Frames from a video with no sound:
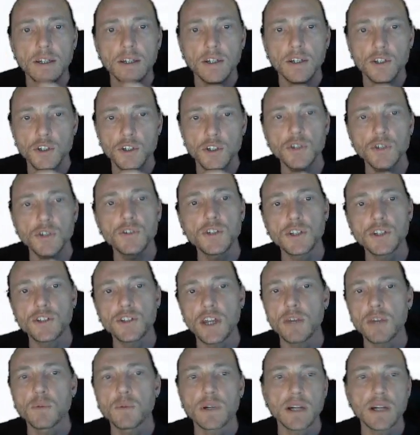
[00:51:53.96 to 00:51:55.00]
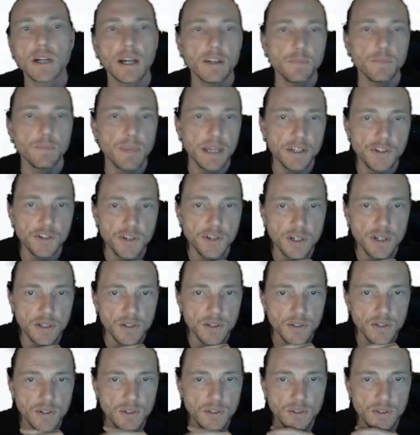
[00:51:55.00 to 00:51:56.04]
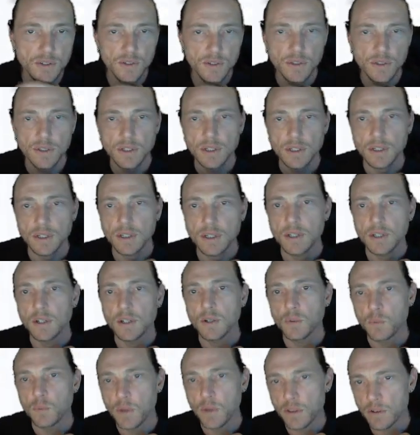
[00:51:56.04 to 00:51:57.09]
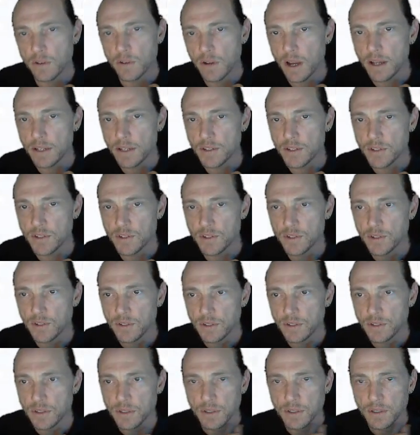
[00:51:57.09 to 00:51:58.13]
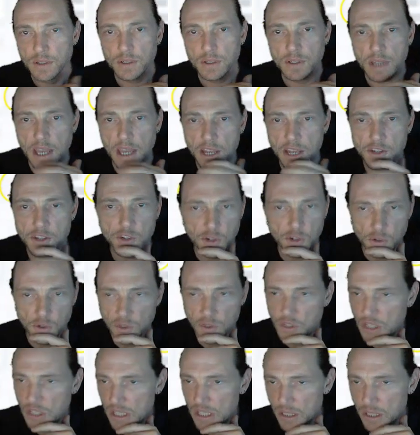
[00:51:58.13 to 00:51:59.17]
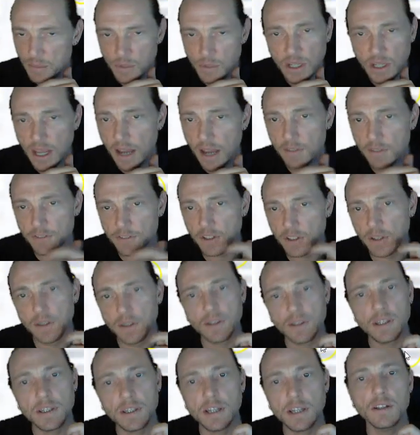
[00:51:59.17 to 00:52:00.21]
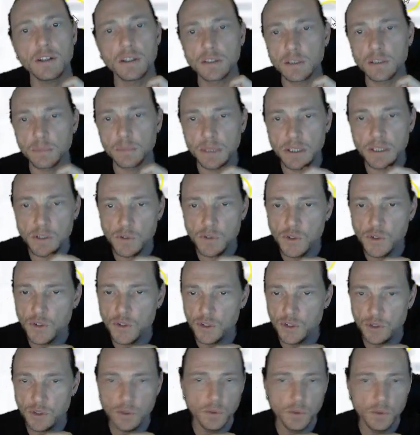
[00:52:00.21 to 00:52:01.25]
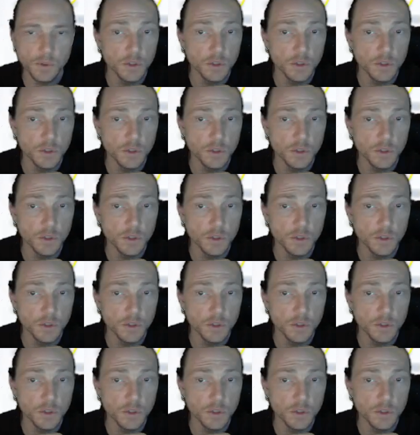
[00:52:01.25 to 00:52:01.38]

So you dictate what kind of page it is, whether or not it's agent or team. You're going to have to get a little bit used to.